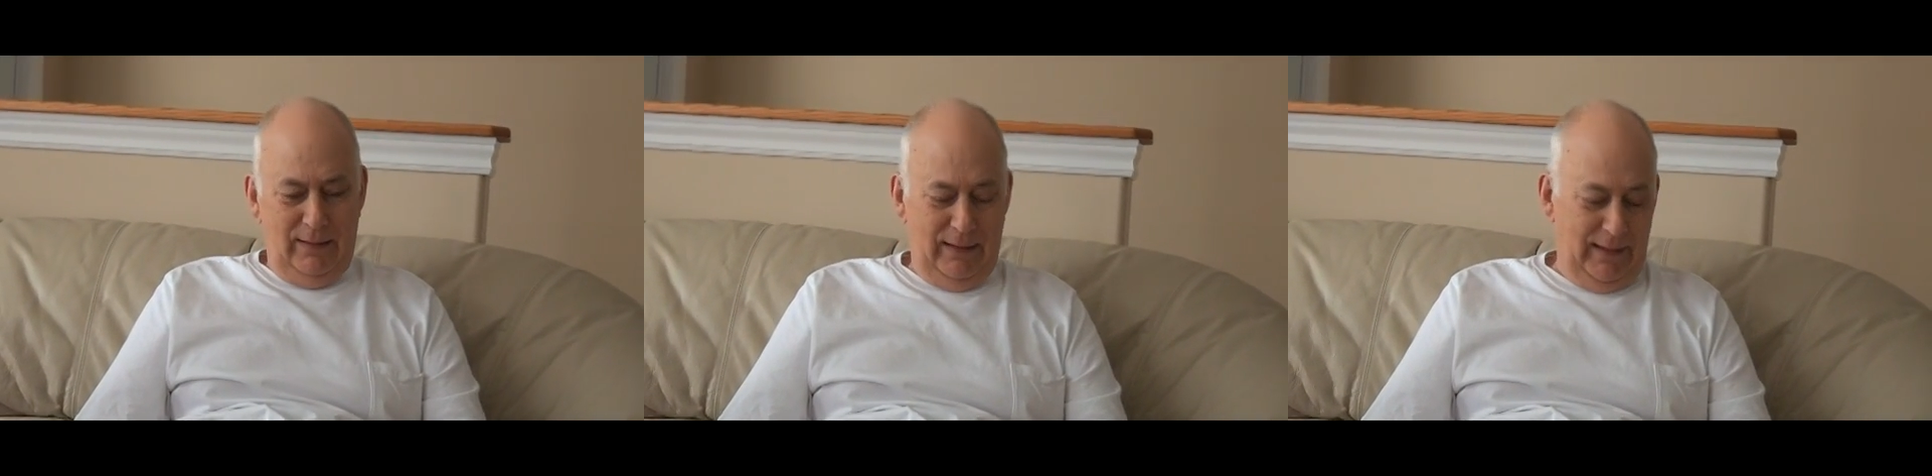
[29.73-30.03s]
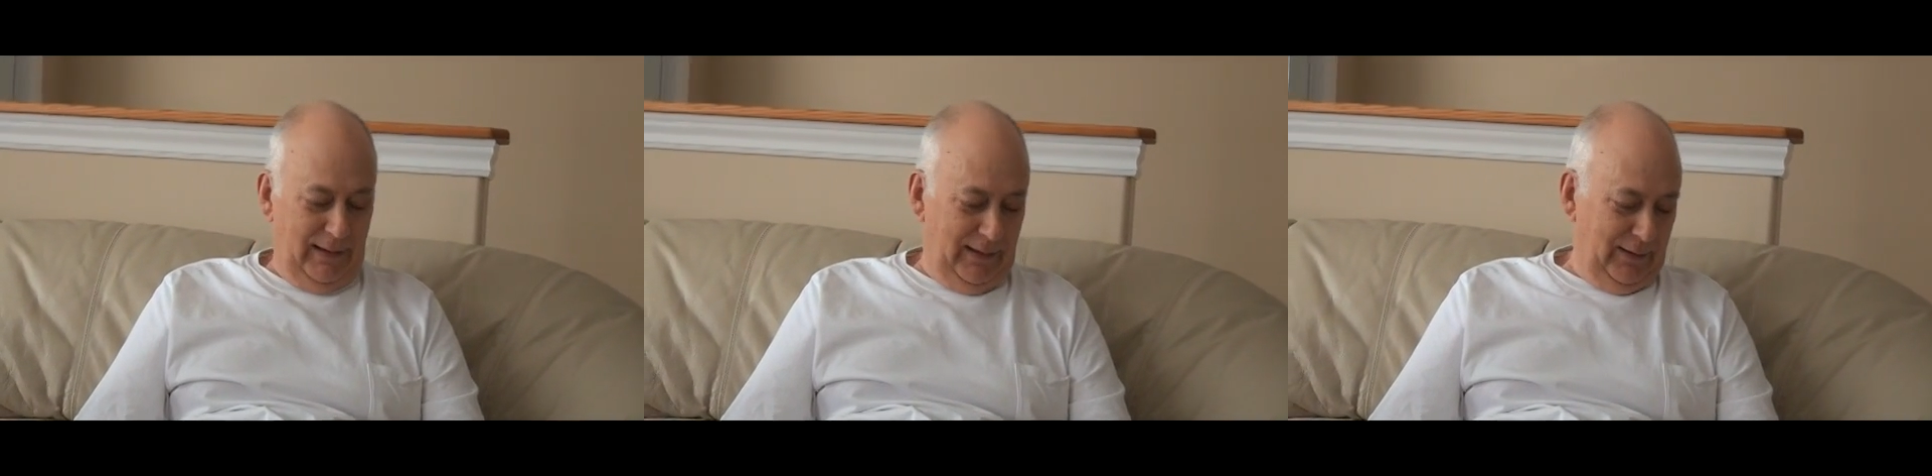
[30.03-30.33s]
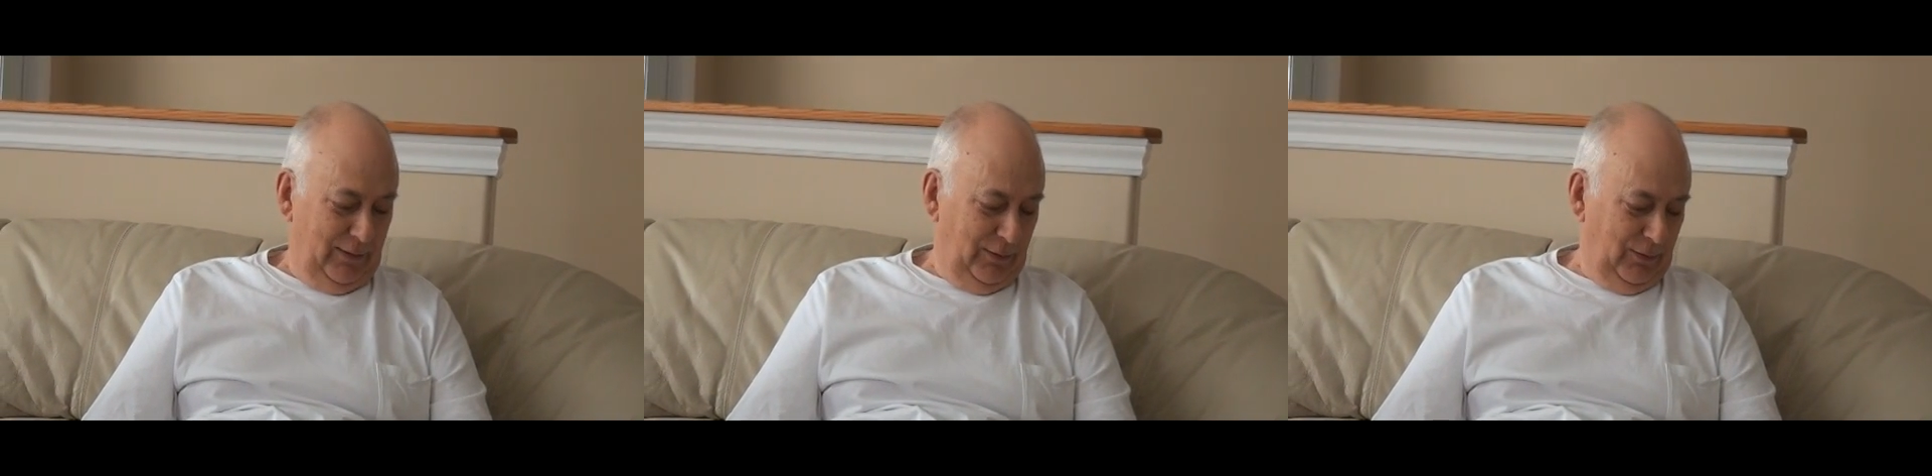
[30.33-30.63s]

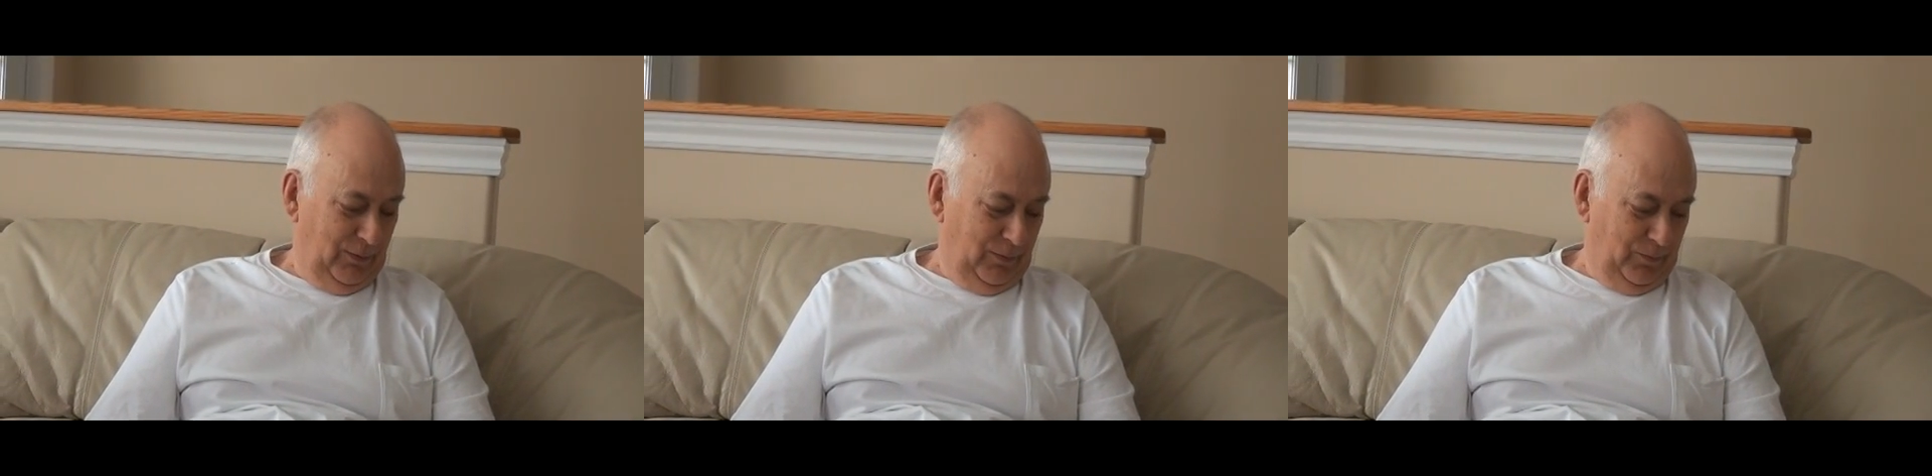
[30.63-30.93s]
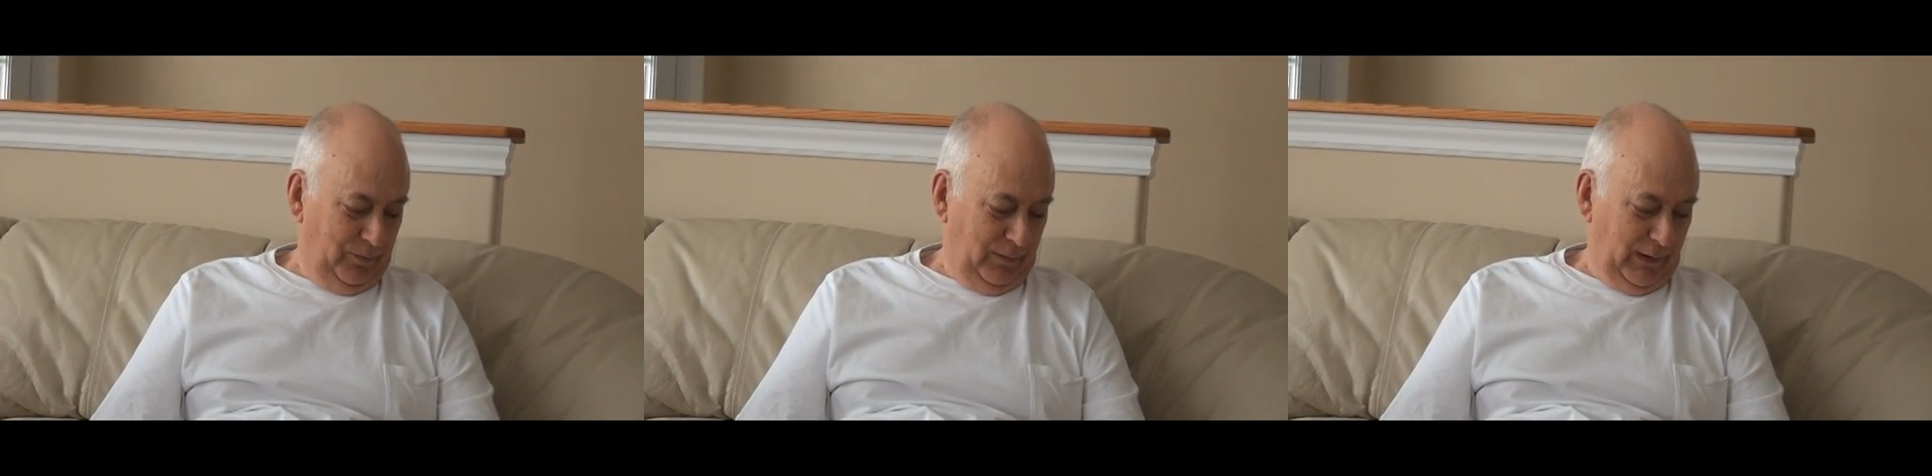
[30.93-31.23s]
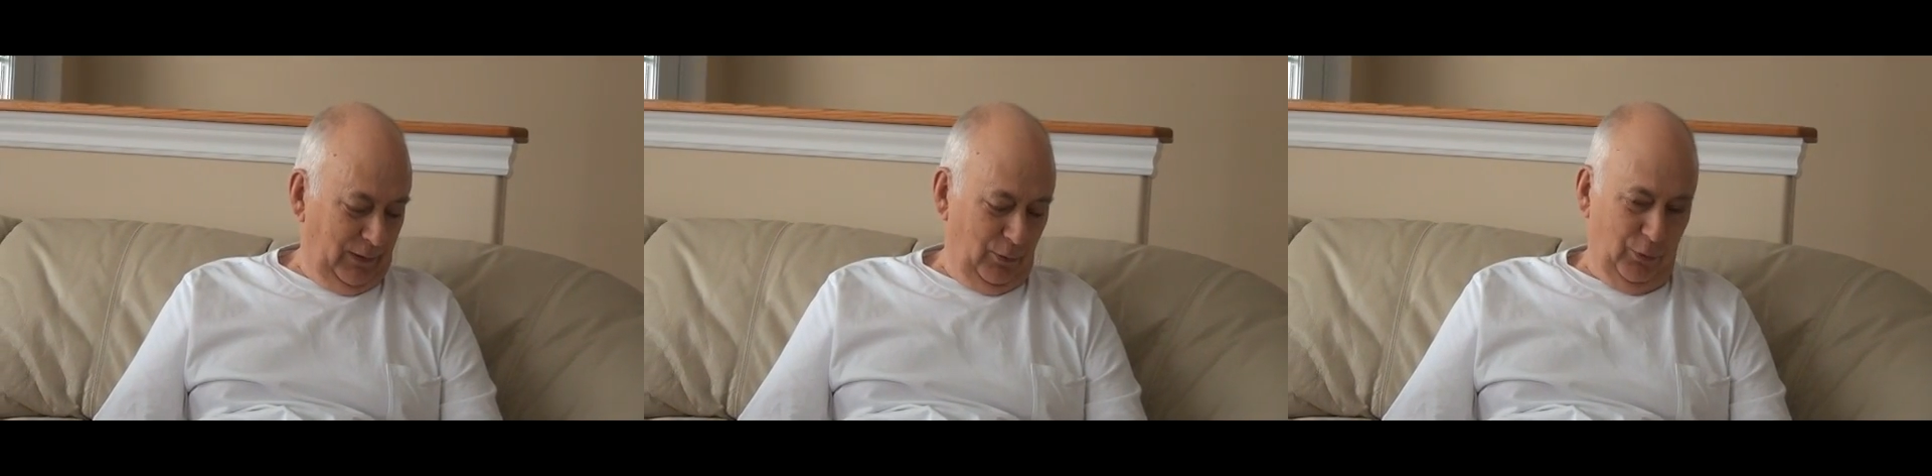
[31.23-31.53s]
and
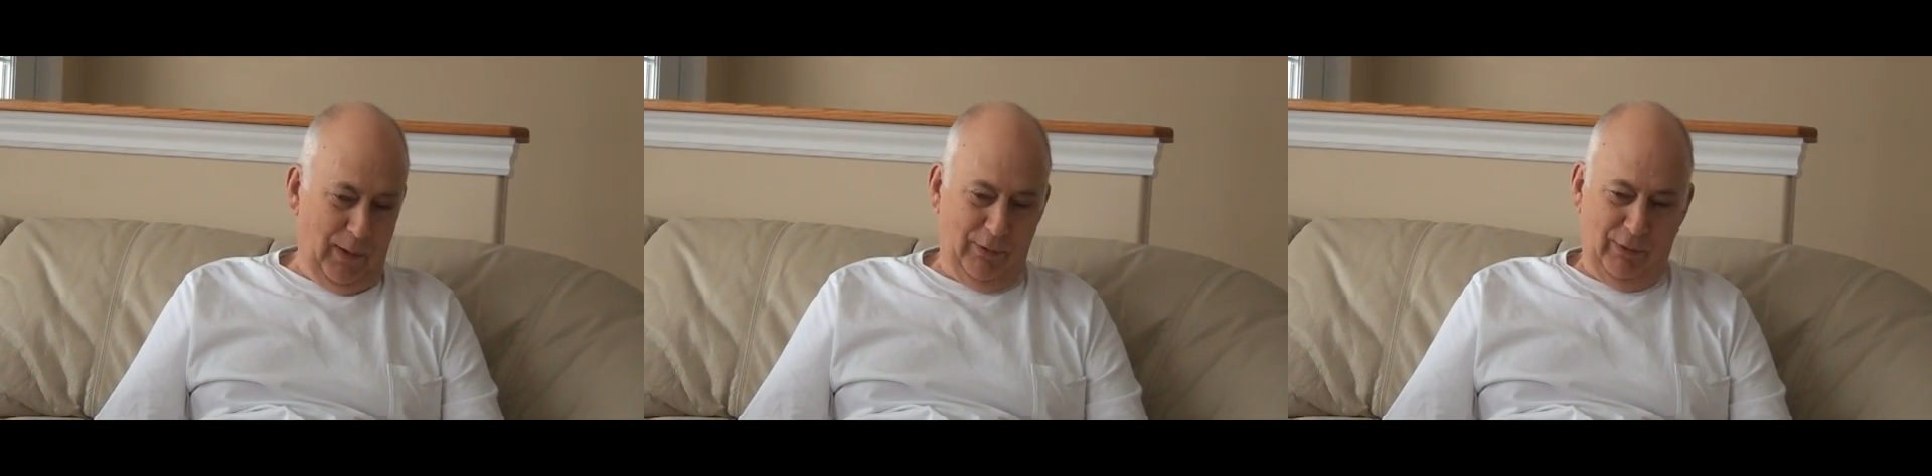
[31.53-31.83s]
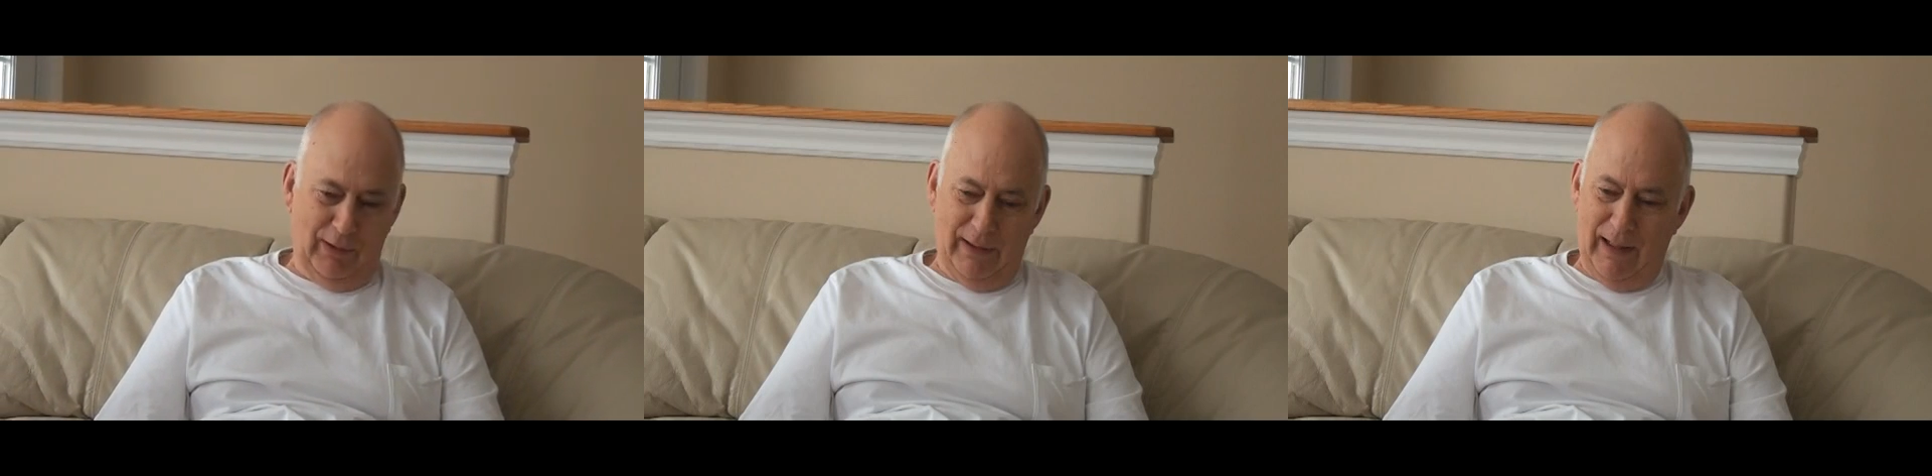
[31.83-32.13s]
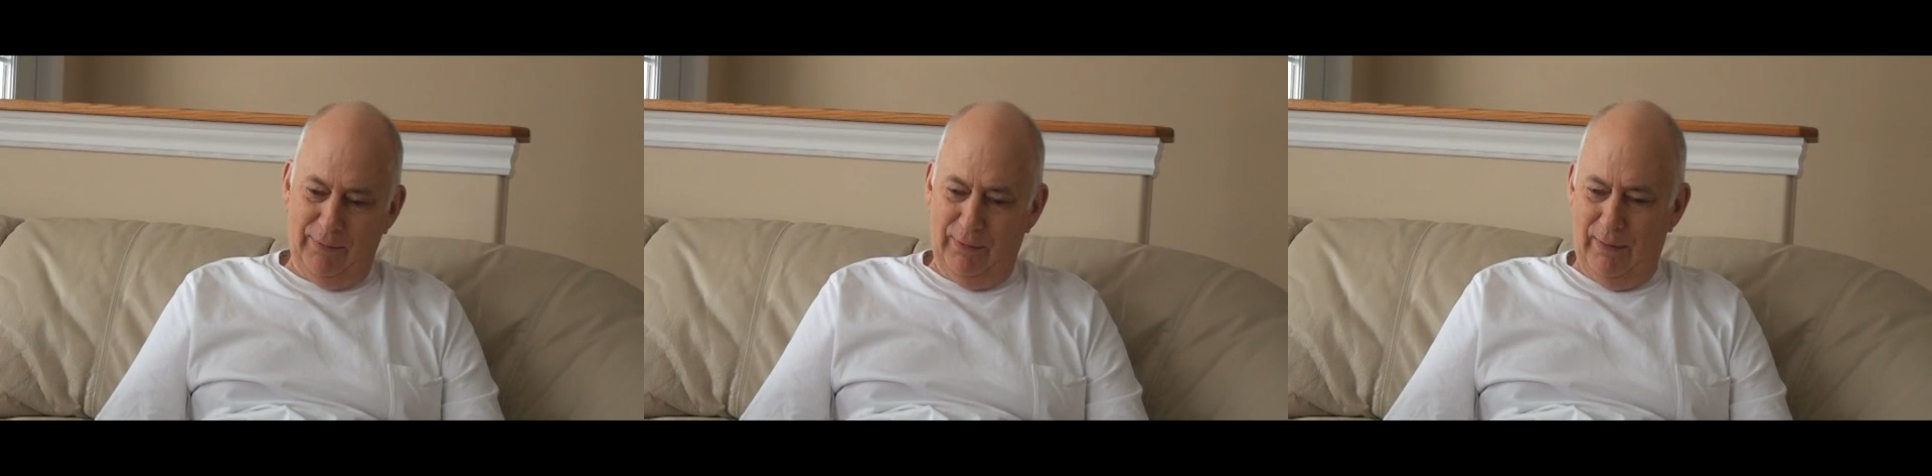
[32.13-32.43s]
there was basically nothing